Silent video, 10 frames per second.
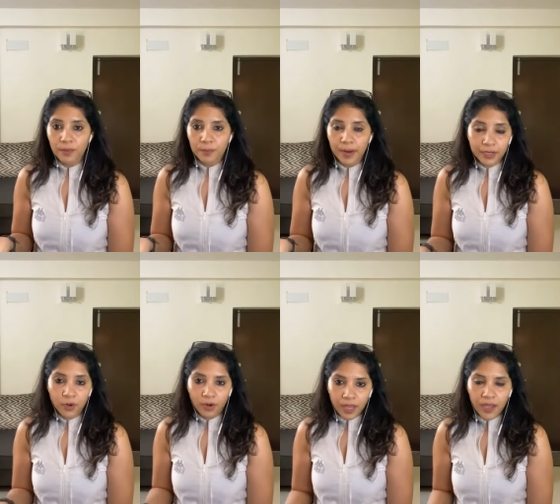might
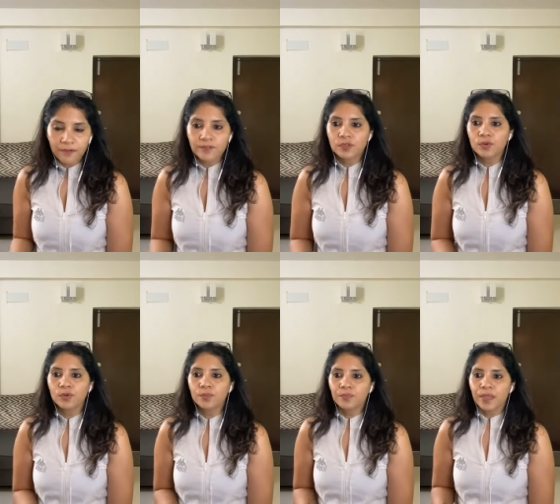not have
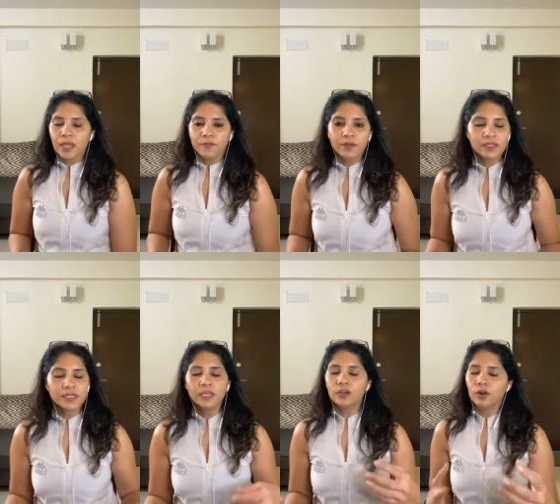so we
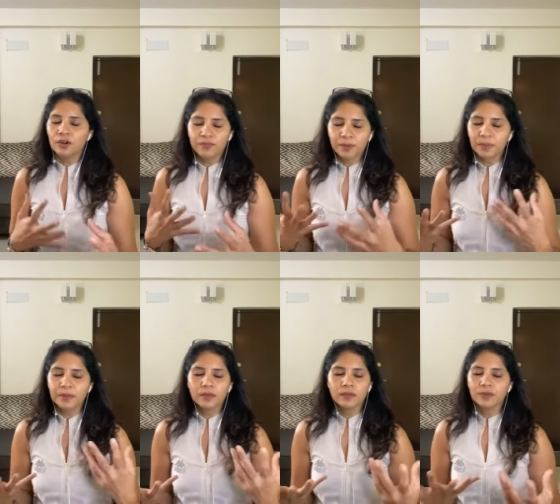see a lot of people
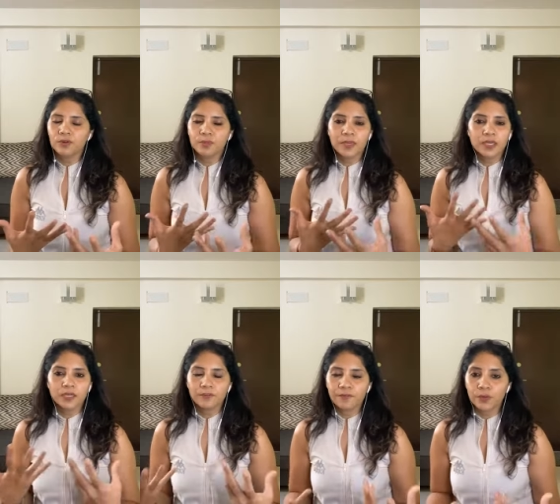you know being
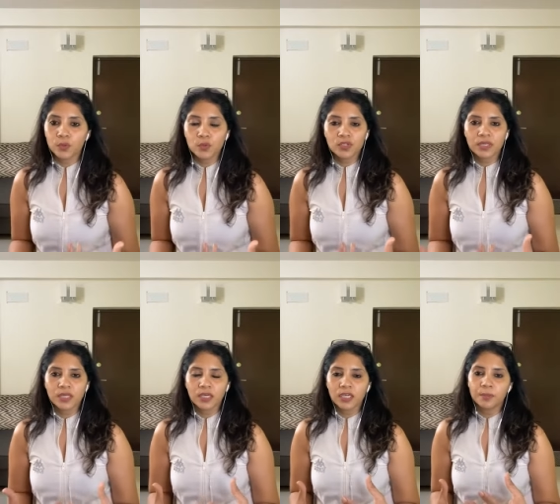confused and they
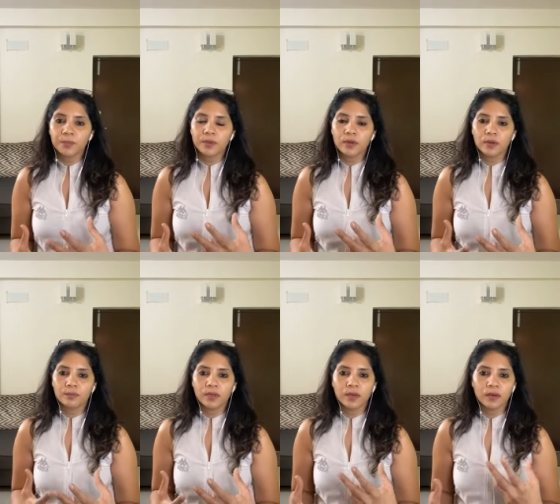keep uh,
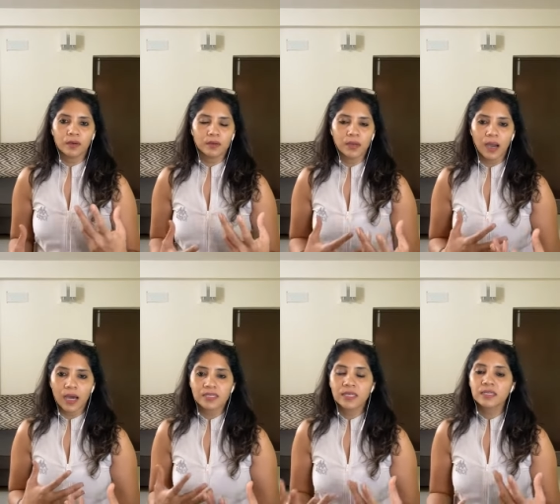uh,
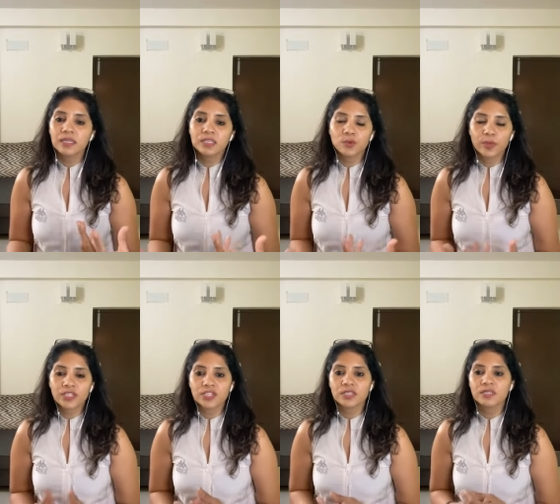asking these
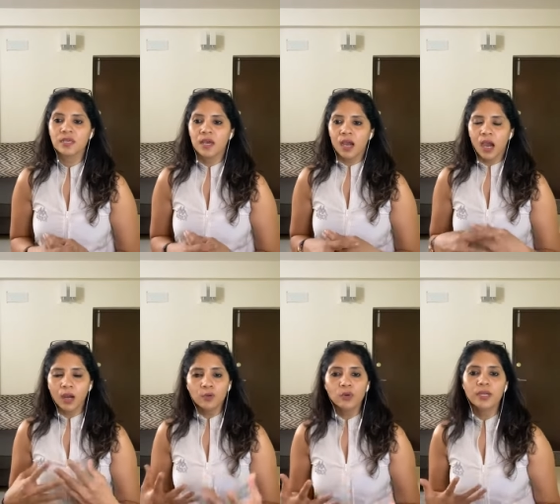questions
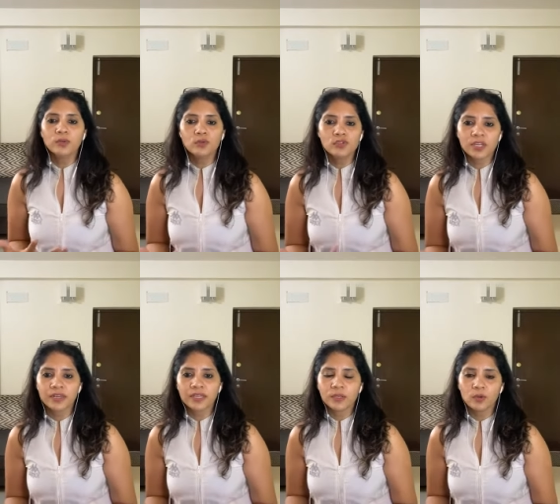how do i lose
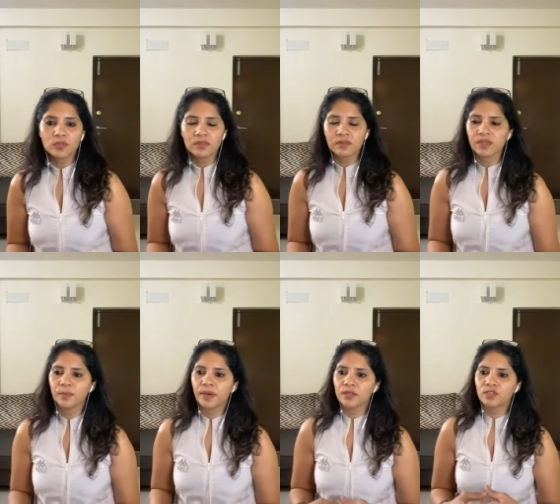10 kilos in 3
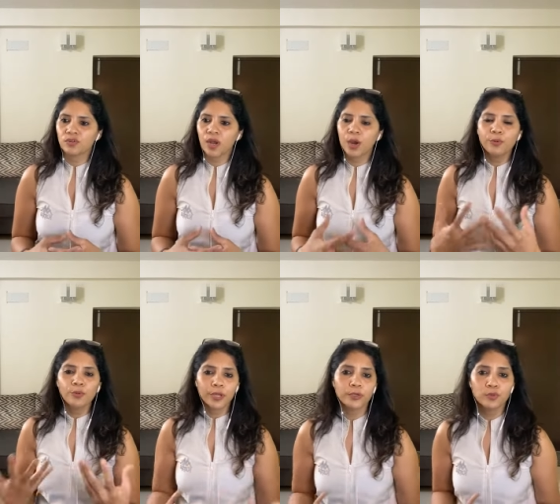months or how do
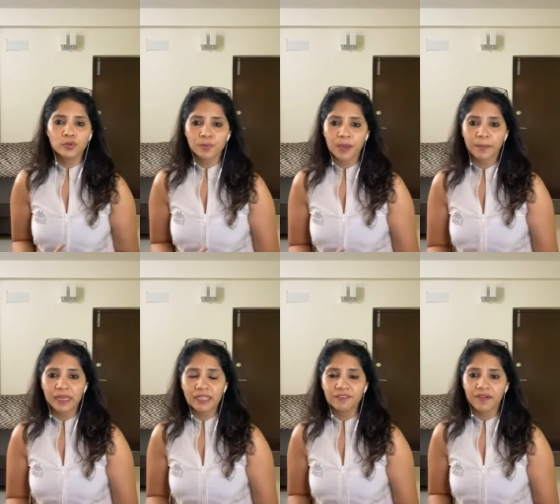i lose my
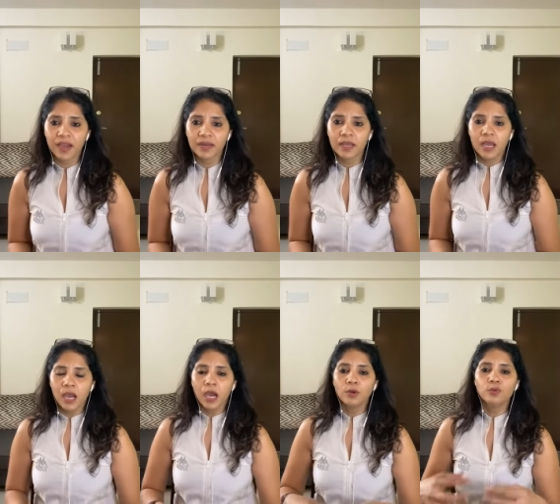belly fat
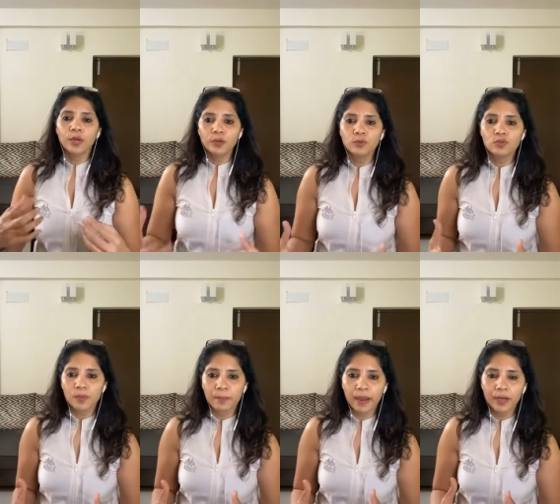how do i lose
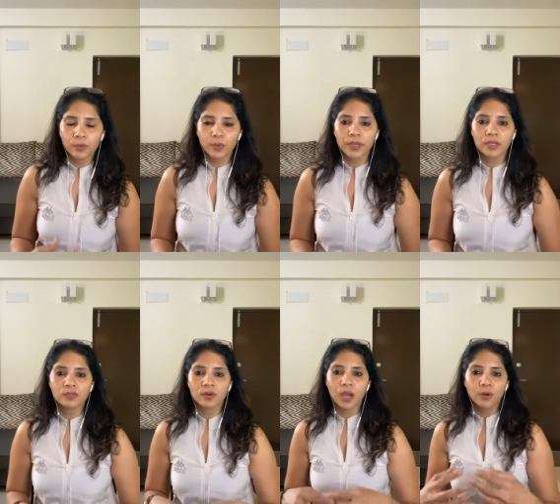my bat wings
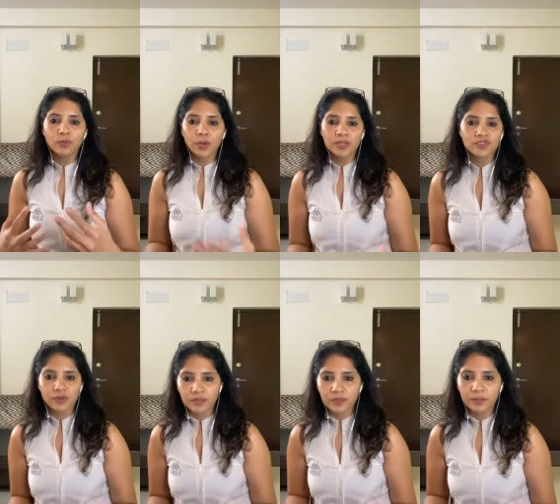or how do i
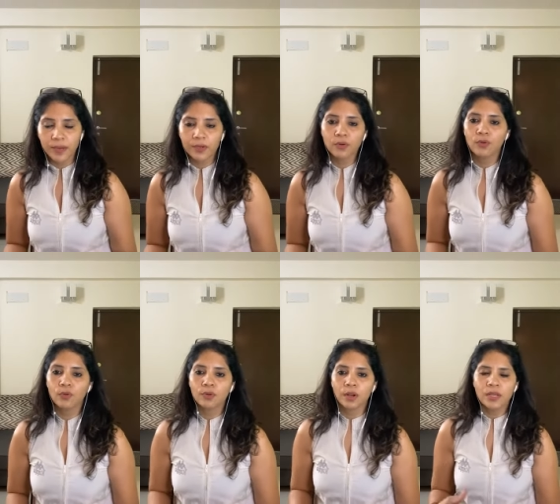strengthen my core or,